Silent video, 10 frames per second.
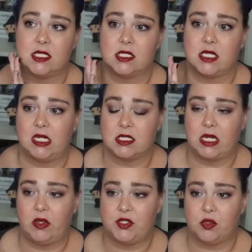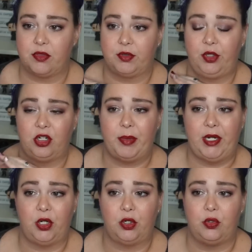This is like a psychological thriller
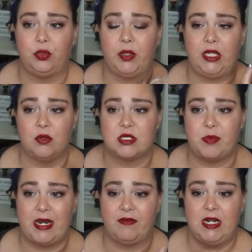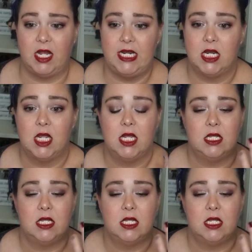about a girl who like goes to bed every night,